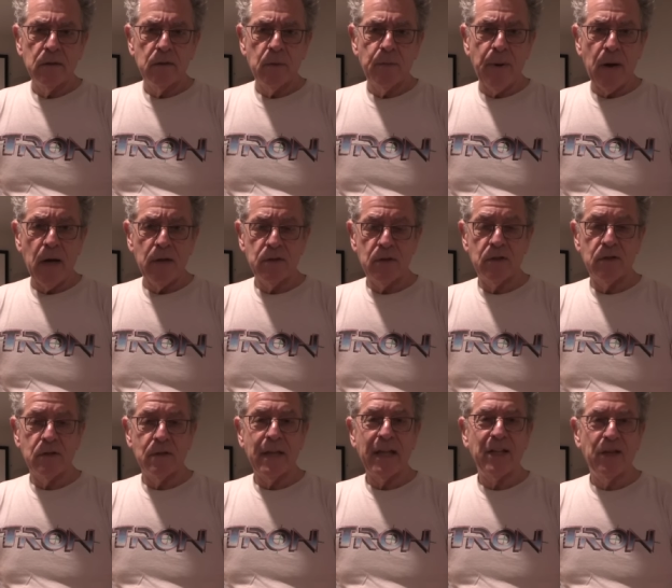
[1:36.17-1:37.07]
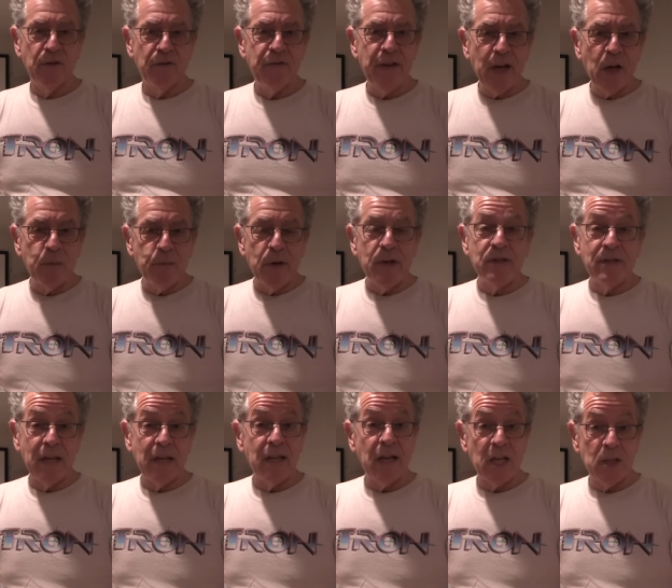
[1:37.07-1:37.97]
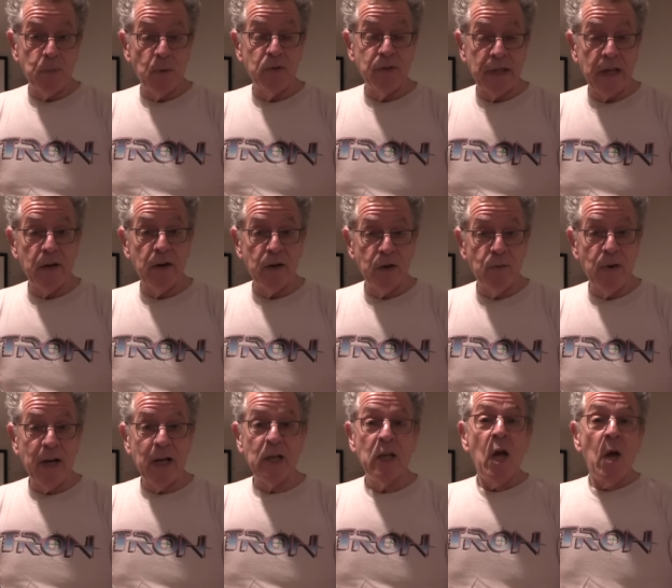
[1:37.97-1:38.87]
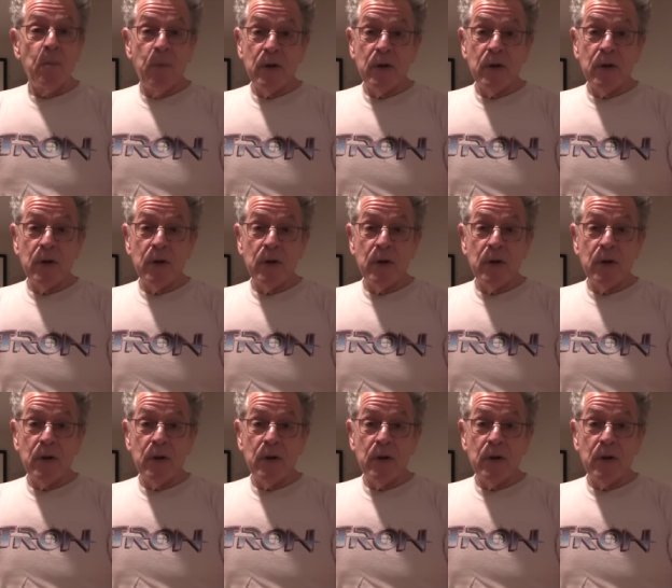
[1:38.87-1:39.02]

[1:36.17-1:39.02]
deposits, like your fingerprints that you're not supposed to get on your record,